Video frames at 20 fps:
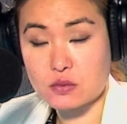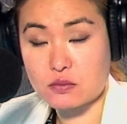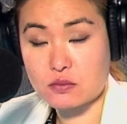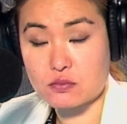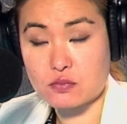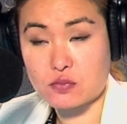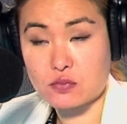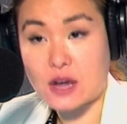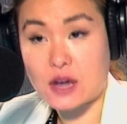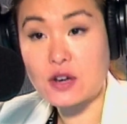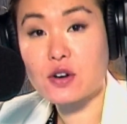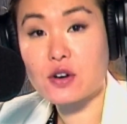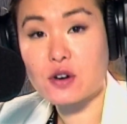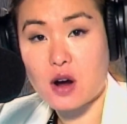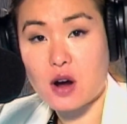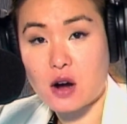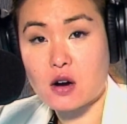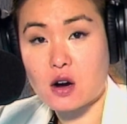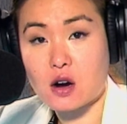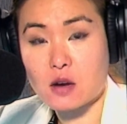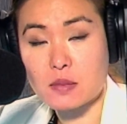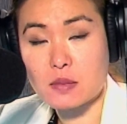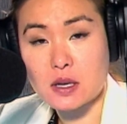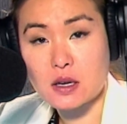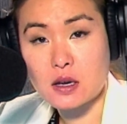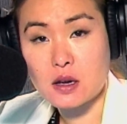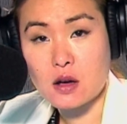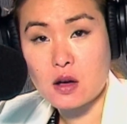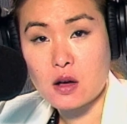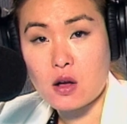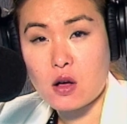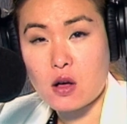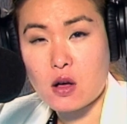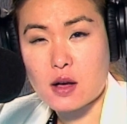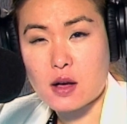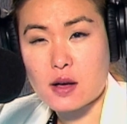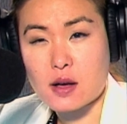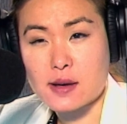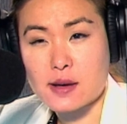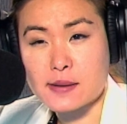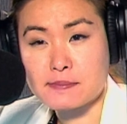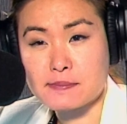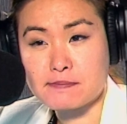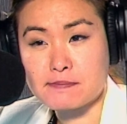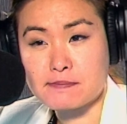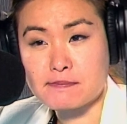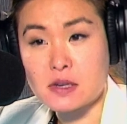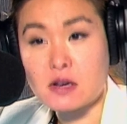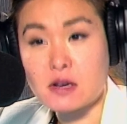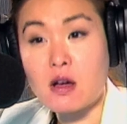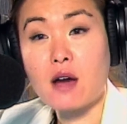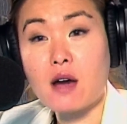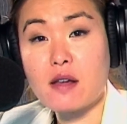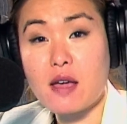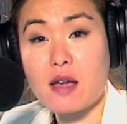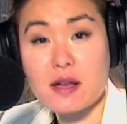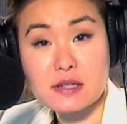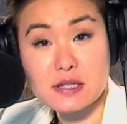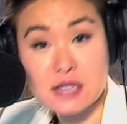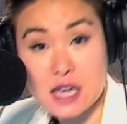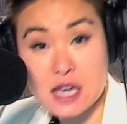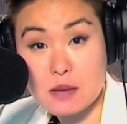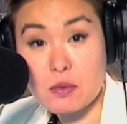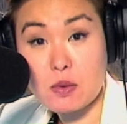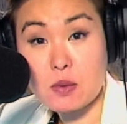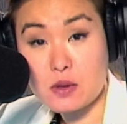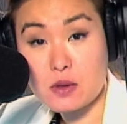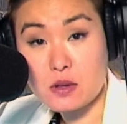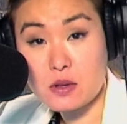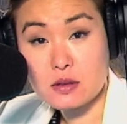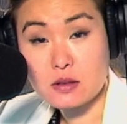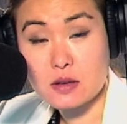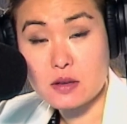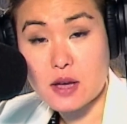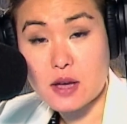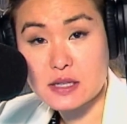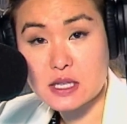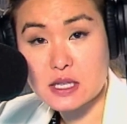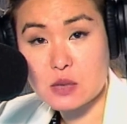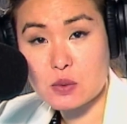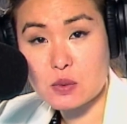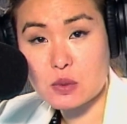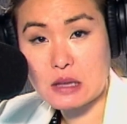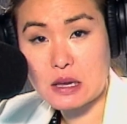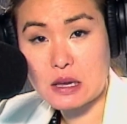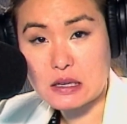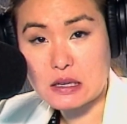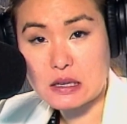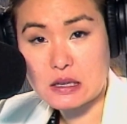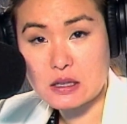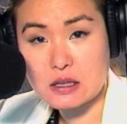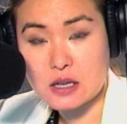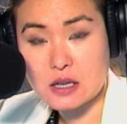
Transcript: render our Army not as capable as he would like.